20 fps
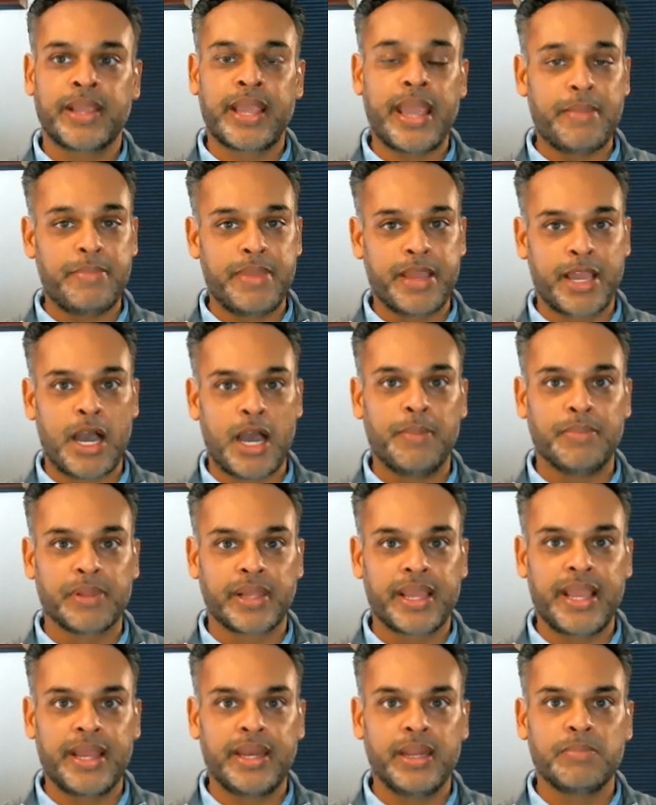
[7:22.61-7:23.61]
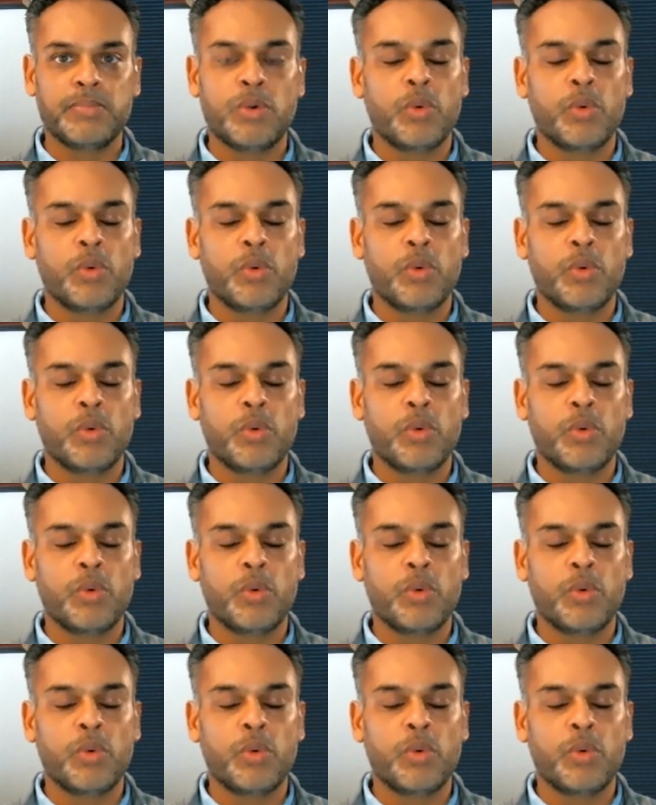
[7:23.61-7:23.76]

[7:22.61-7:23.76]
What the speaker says: can be complicated,